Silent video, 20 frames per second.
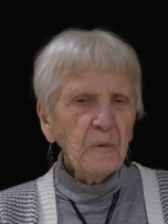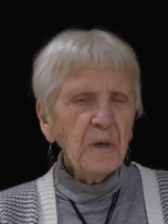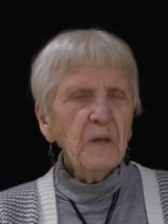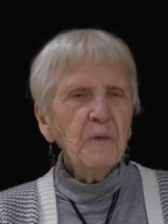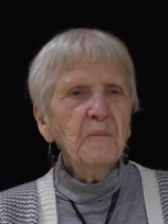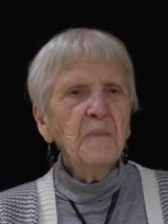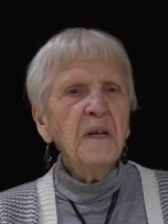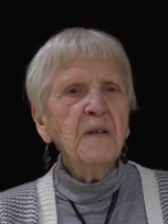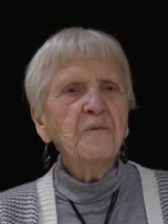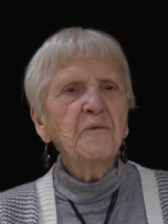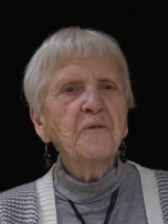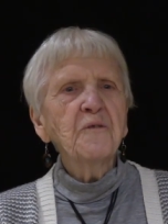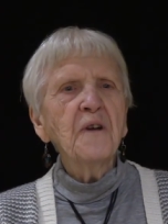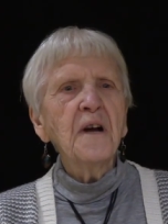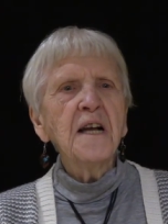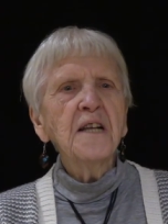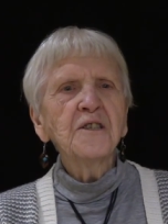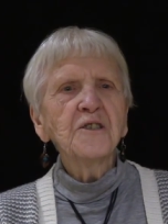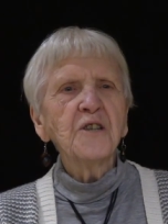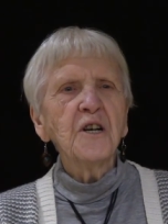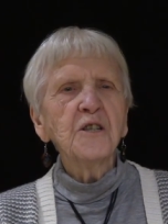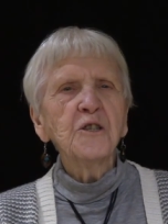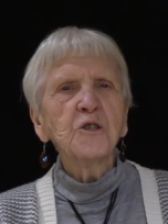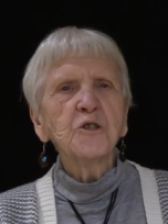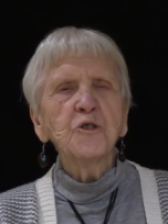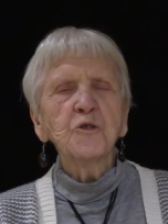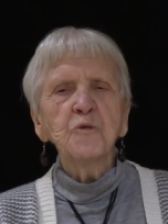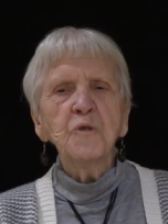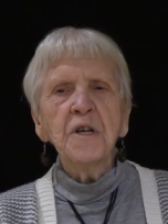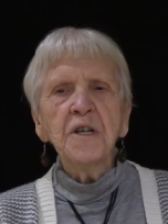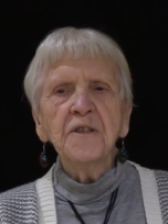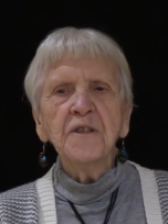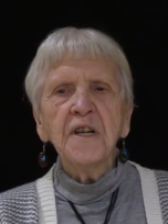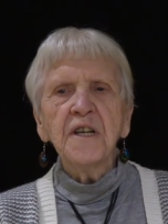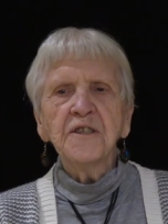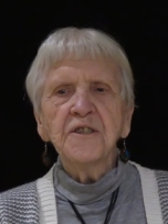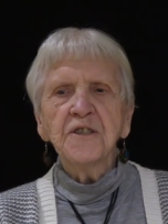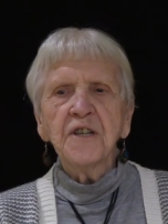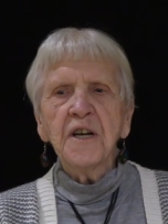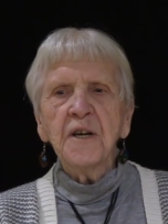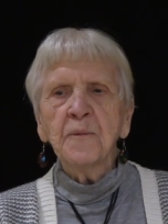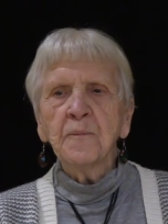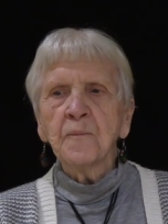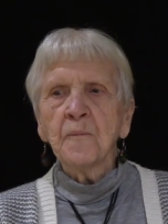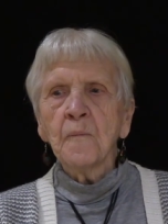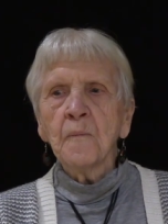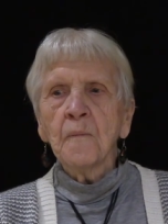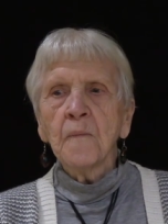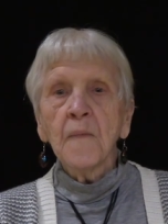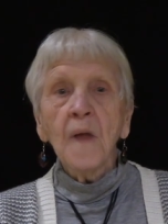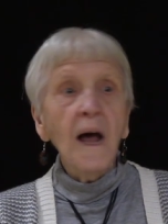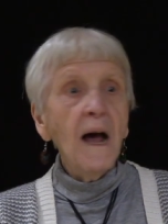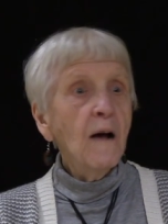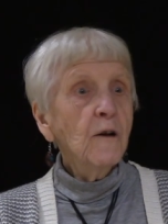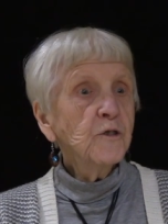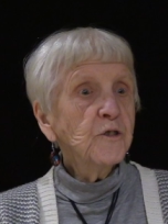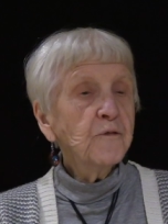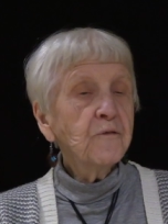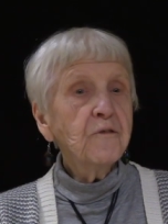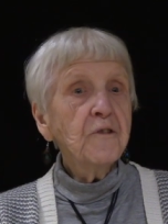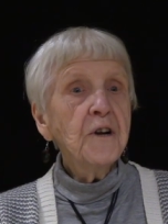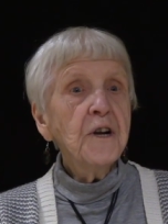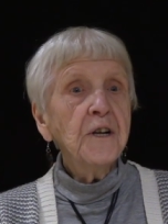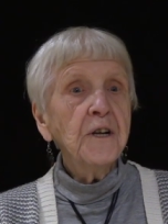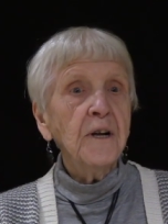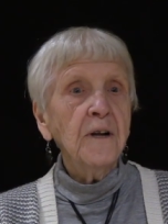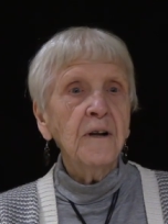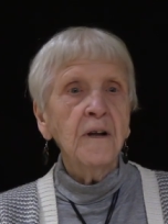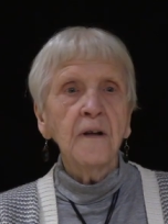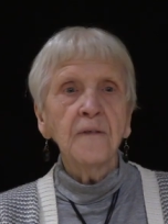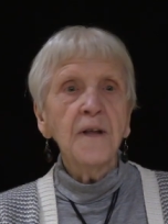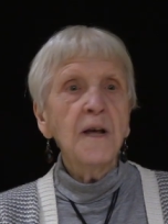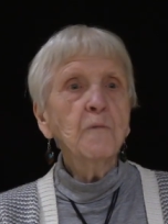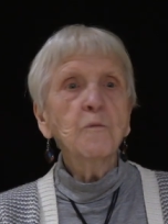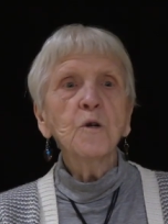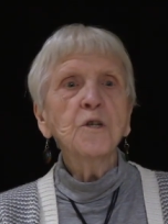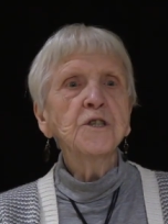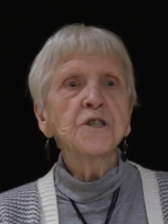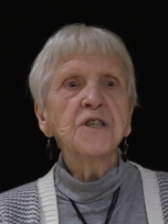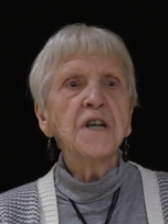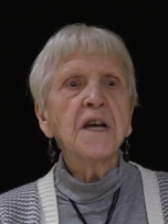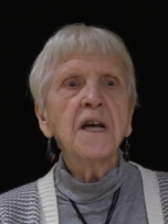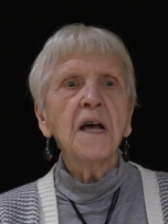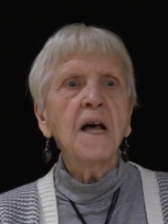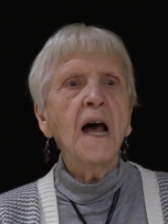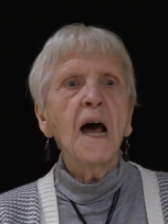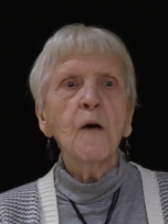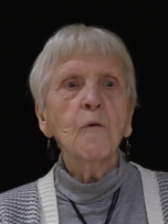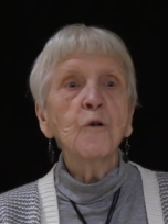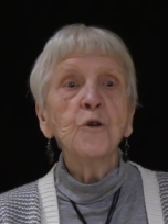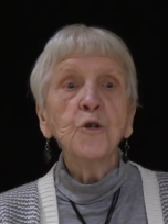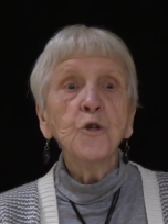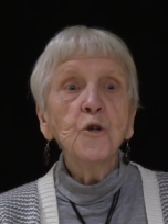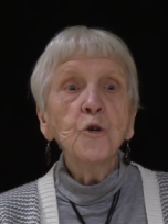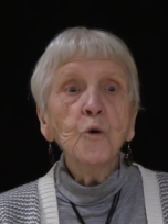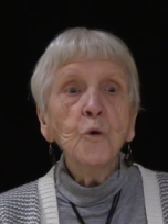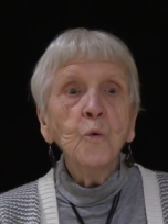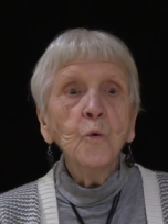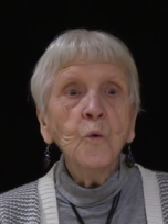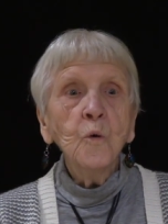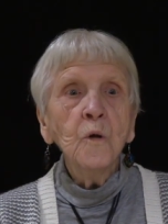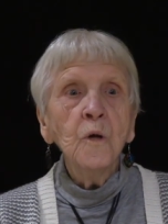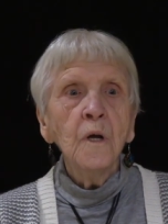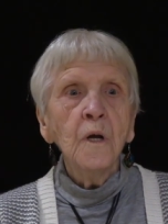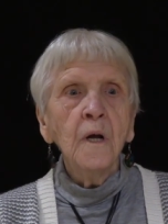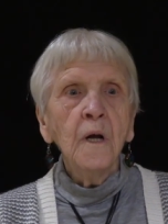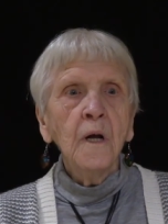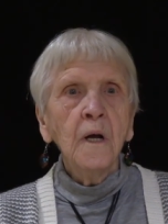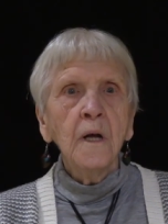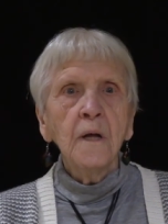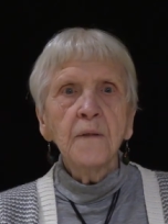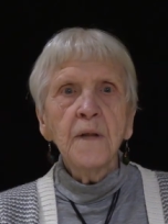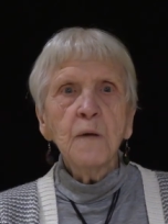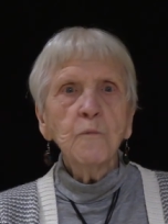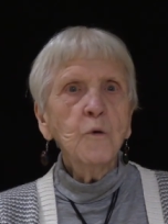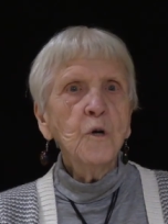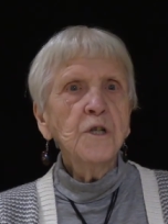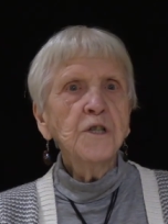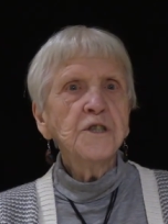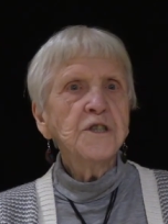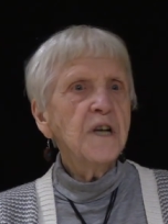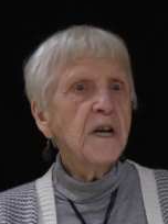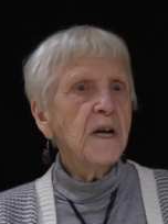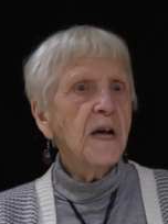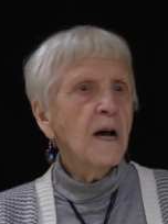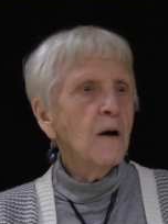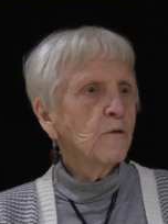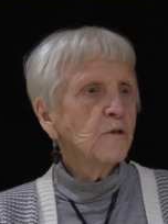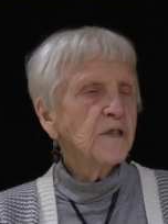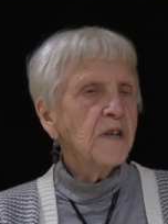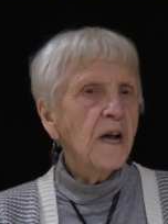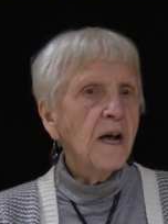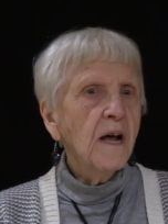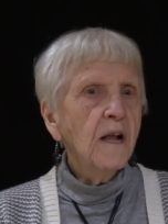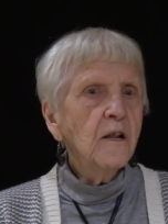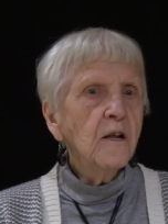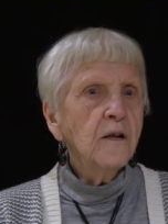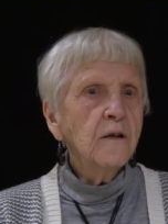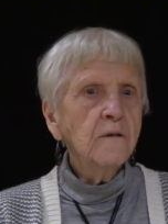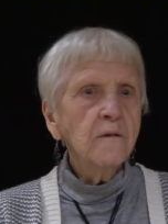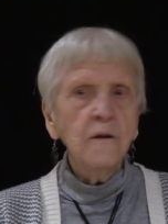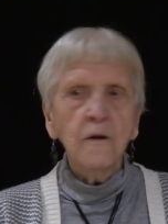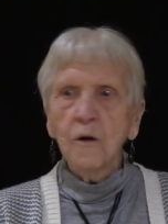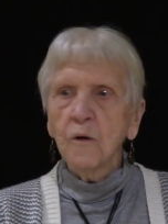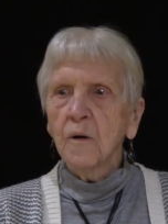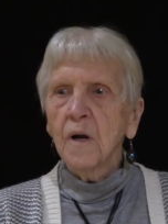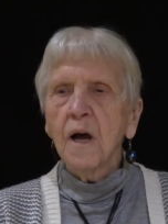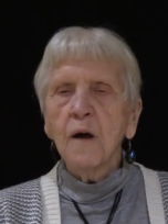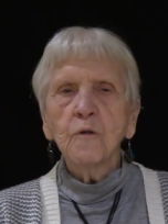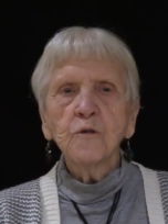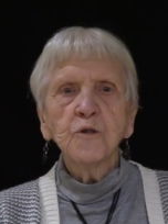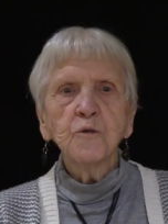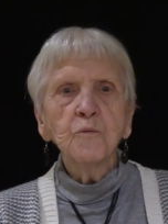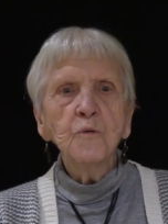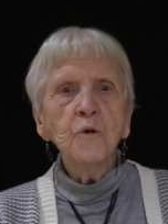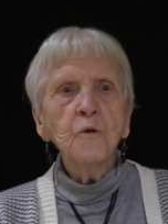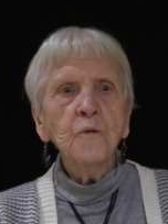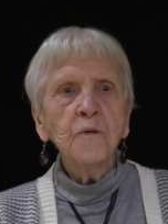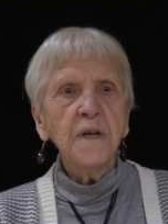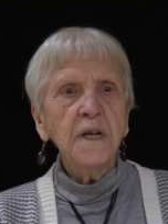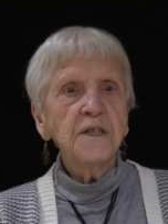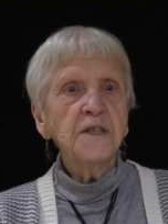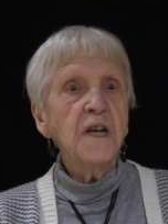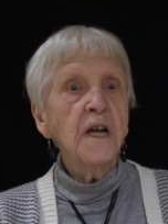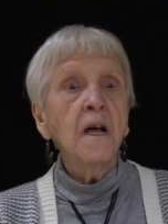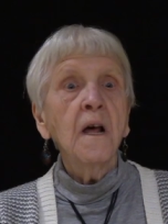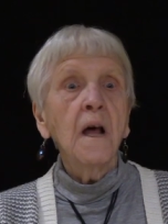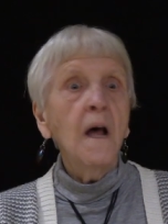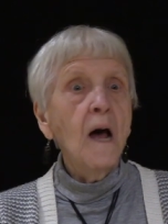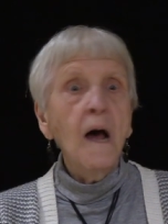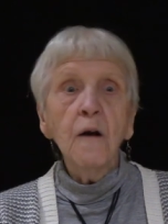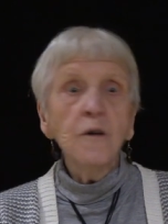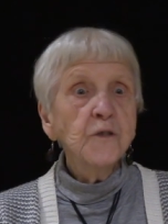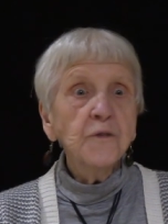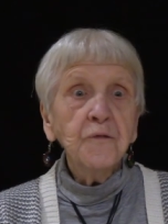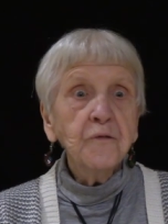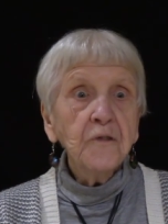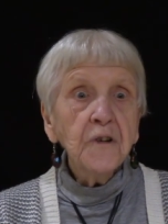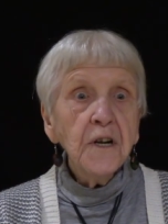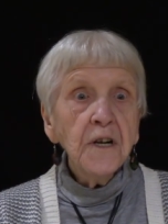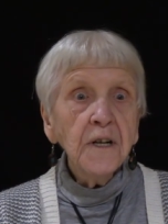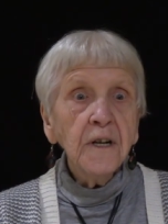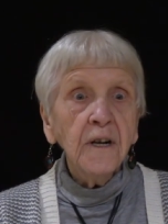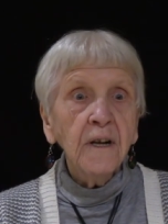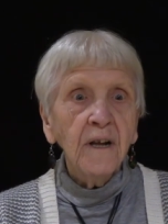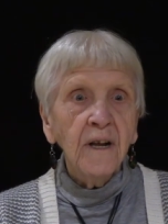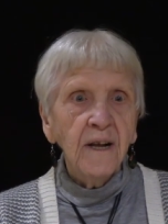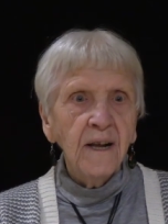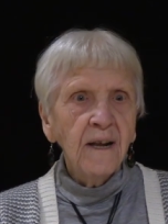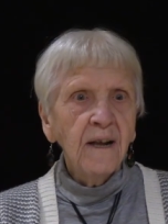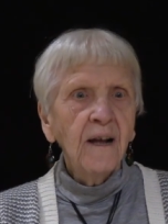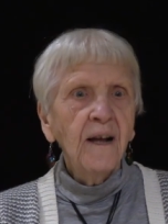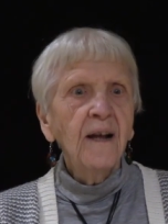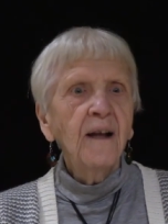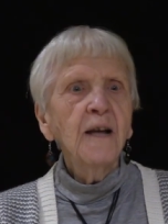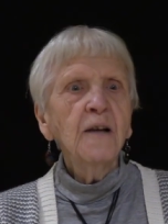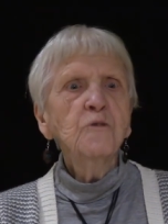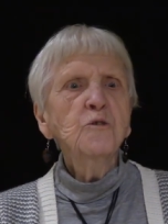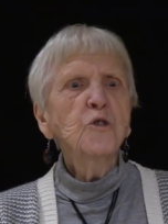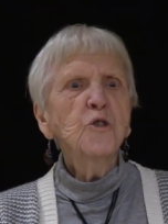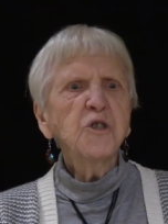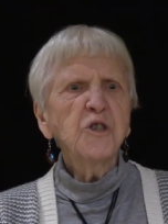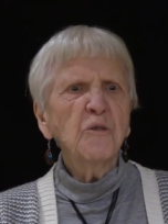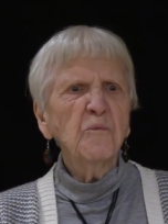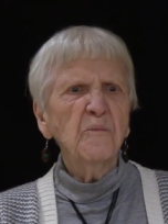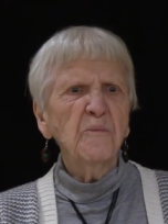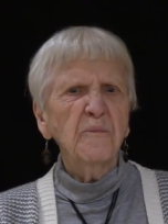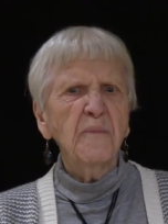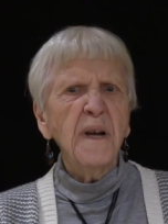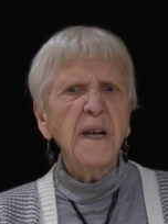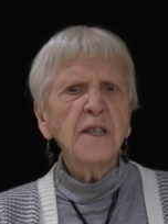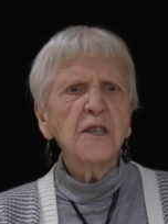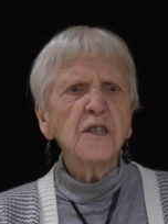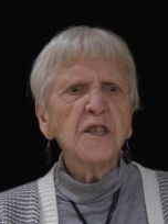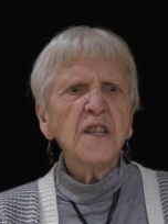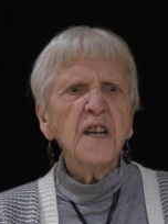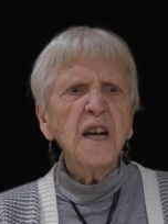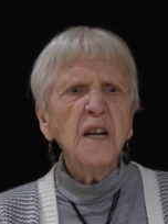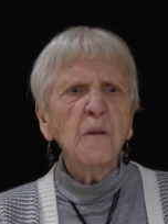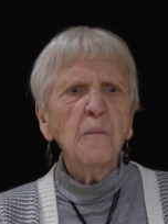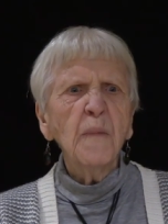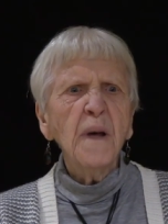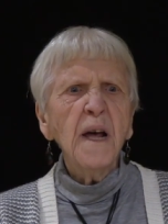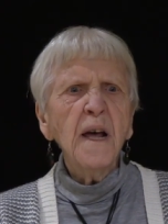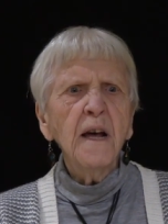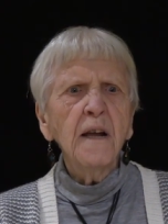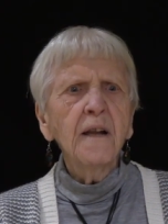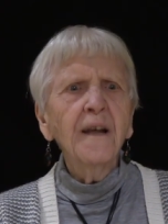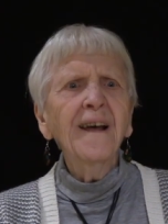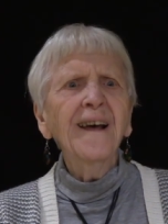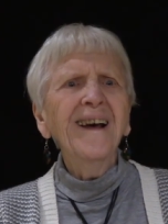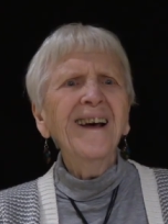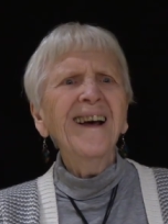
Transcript: we'd meet friends on the street and they'd say, How's Freda? They wouldn't say, How are you? They wouldn't say, How's Helen or How's Ruth? They'd say, How's Freda? It used to make us kind of mad.